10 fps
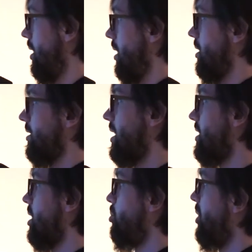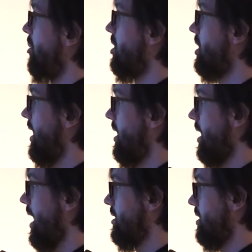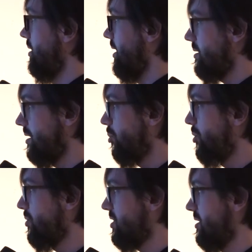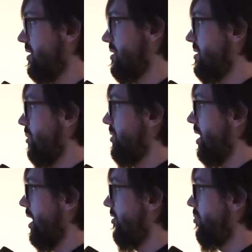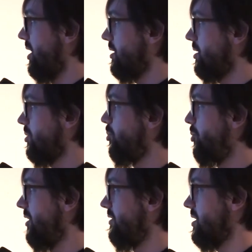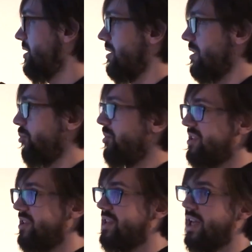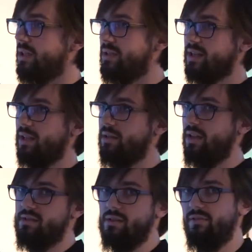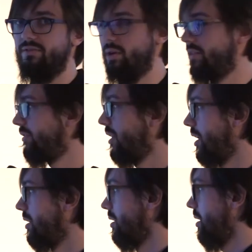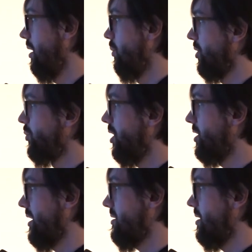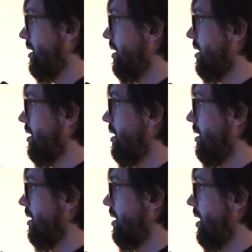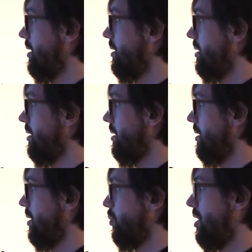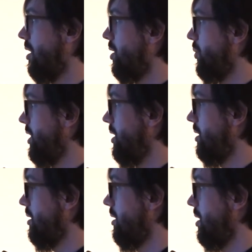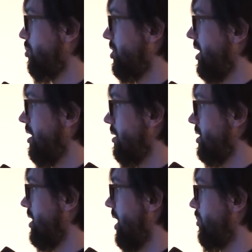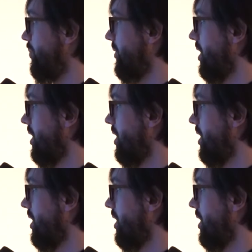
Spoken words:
Non-technical people can engage in testing process. This is something I've mentioned previously, so business analysts can easily verify what we are testing and where are we at particular time.